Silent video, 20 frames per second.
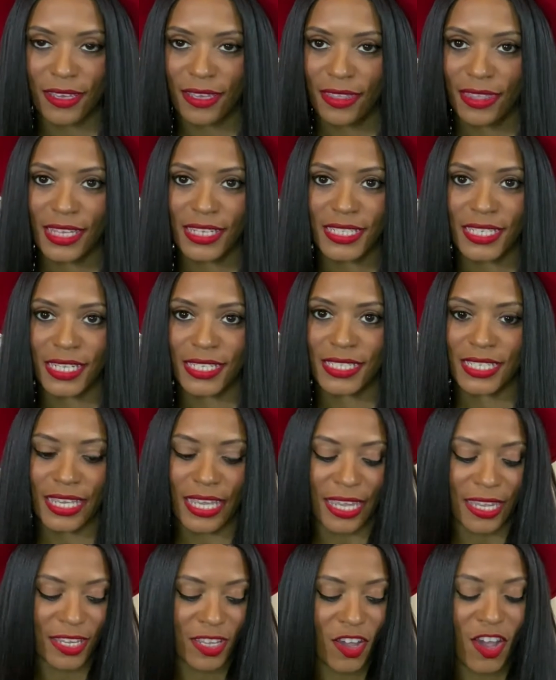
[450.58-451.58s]
they take the
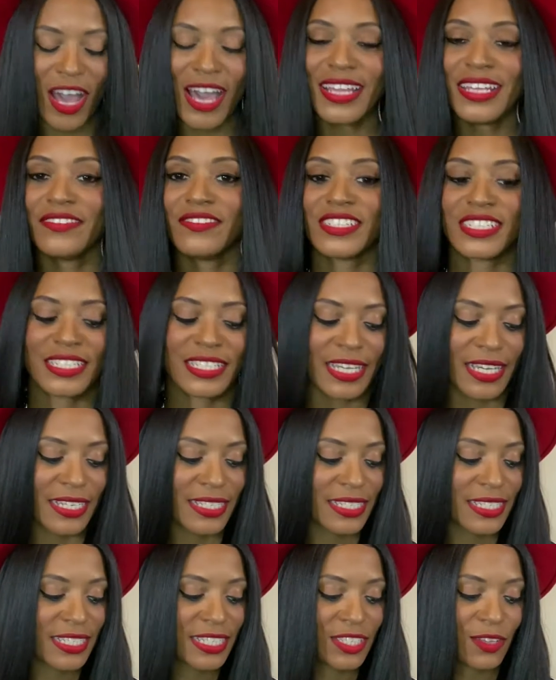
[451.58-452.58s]
cake, y'all. I live in
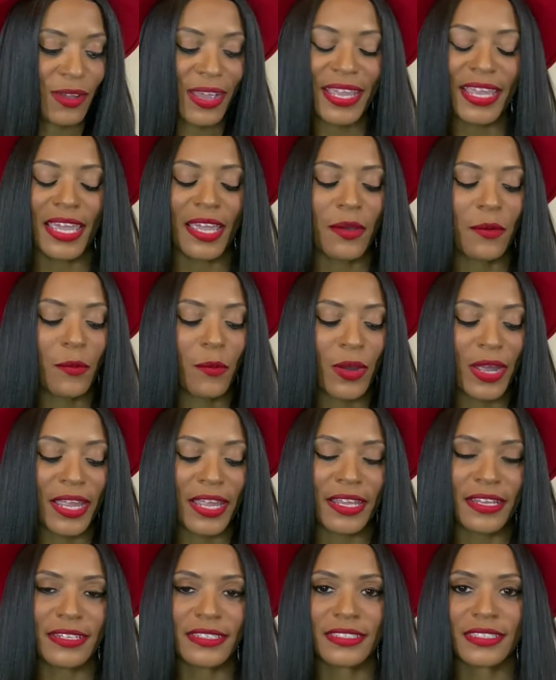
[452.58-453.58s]
Texas, so I can't
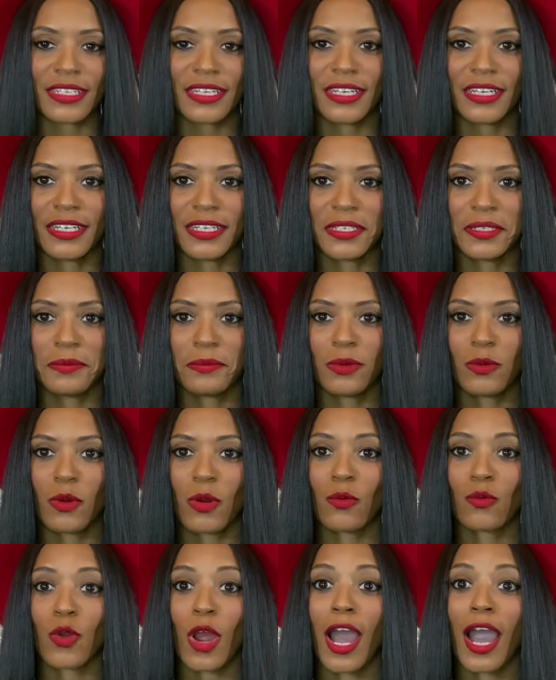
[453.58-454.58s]
wait. Um, we
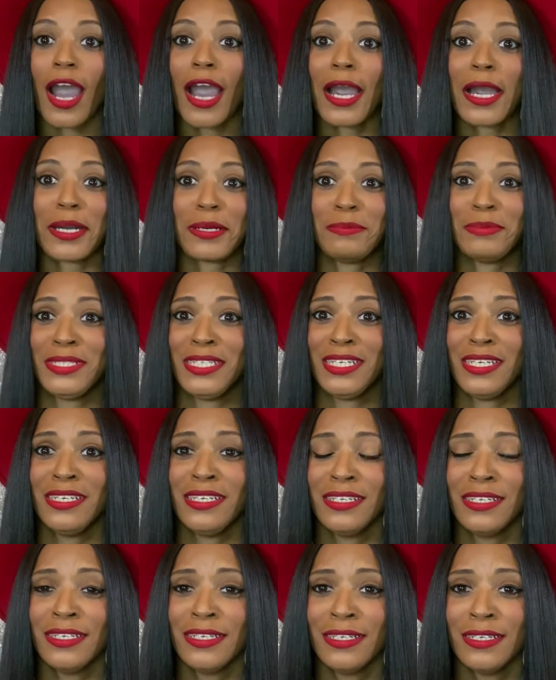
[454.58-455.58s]
were robbed
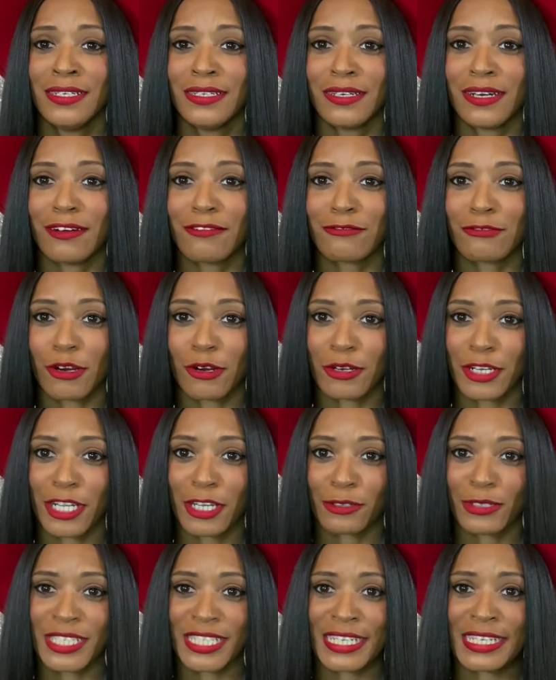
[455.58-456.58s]
of
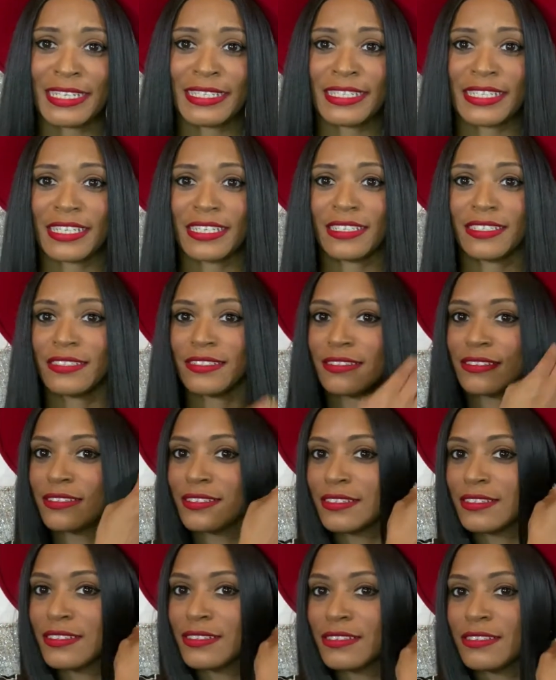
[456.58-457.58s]
rodeo season
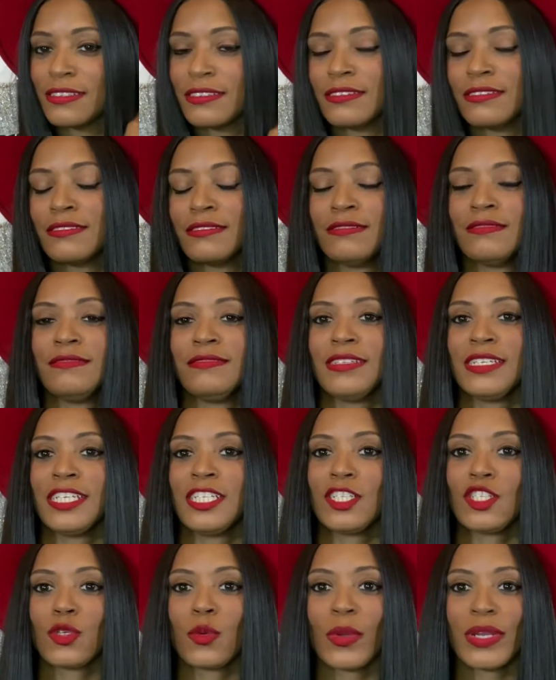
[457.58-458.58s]
in
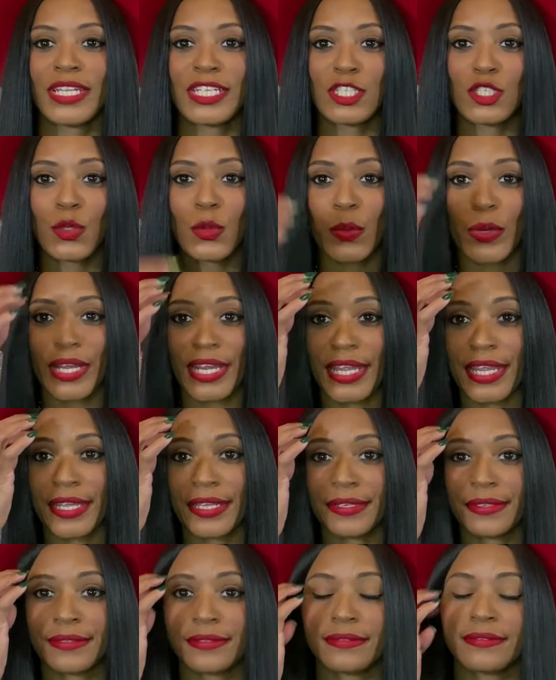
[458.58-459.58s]

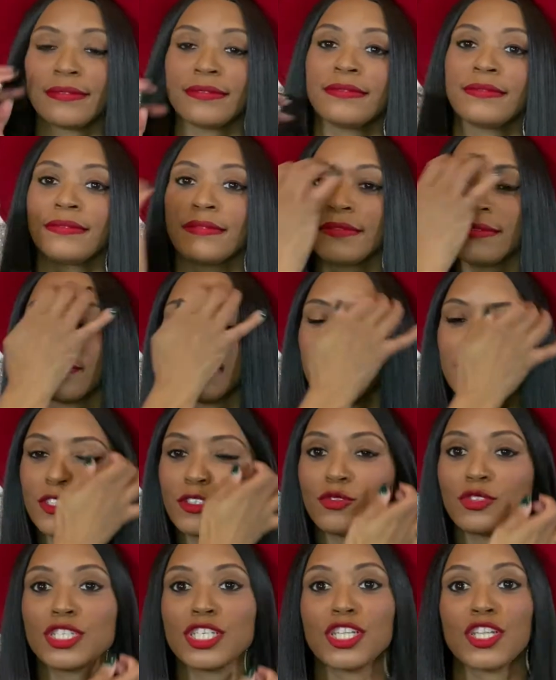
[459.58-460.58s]
2020
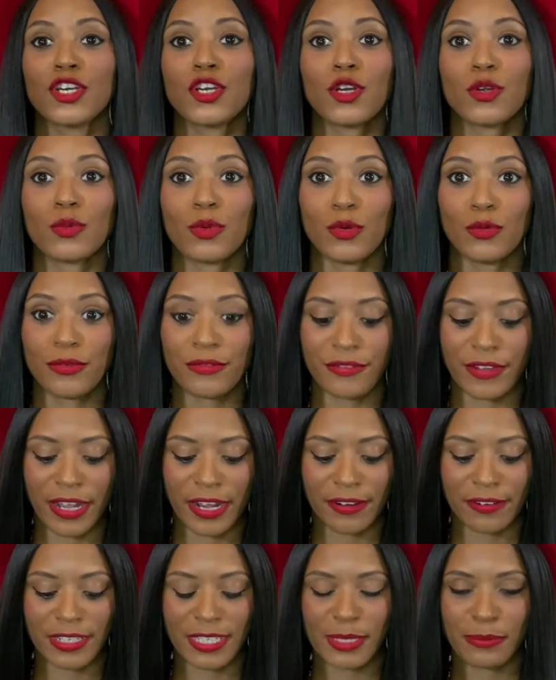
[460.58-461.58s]
due to the
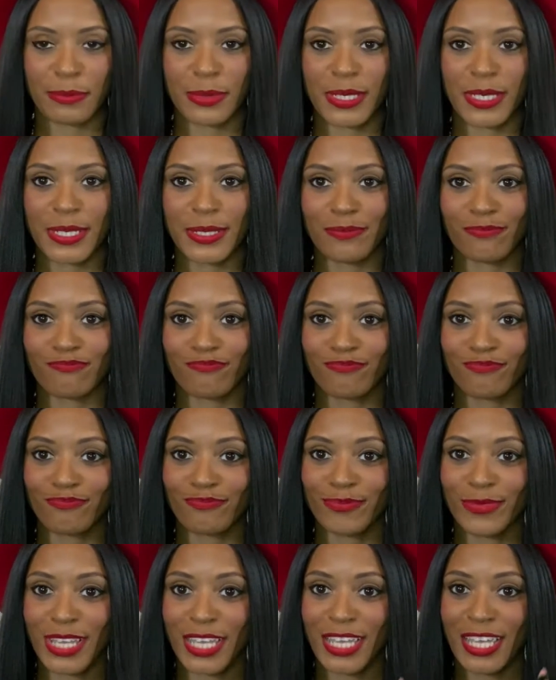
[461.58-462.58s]
coronavirus, but
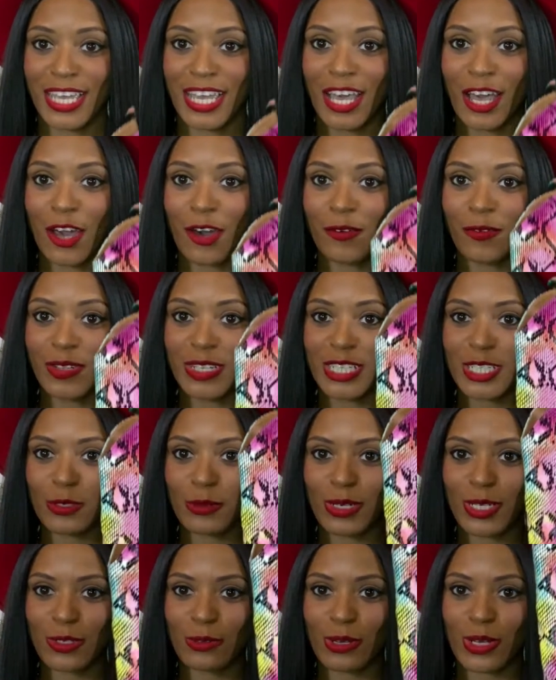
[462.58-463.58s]
hopefully
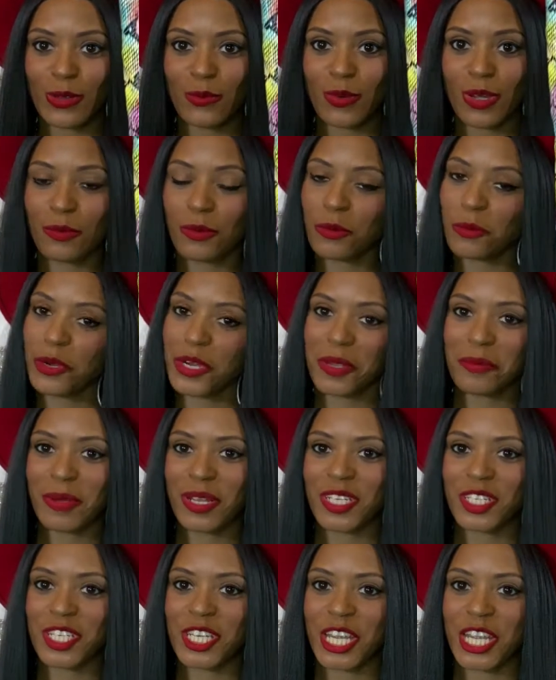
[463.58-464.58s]
2021 will bring about
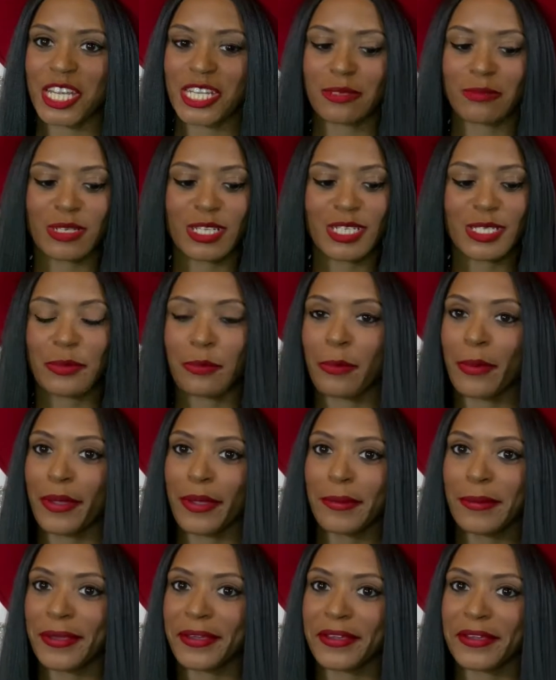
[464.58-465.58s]
a change because,
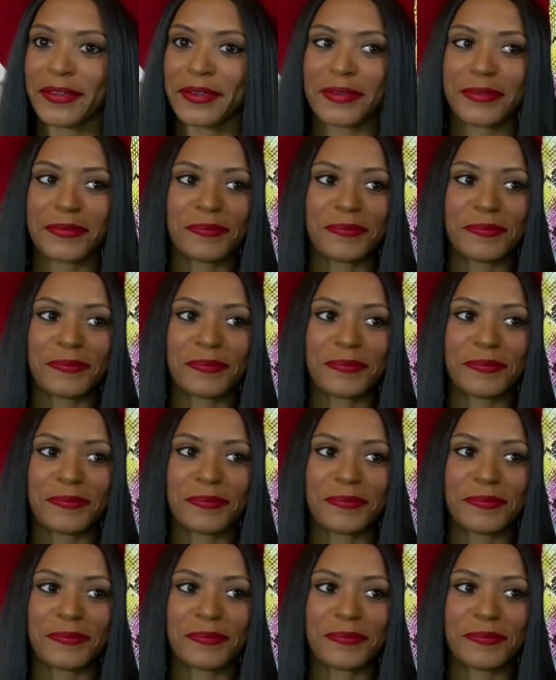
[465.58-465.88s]
baby,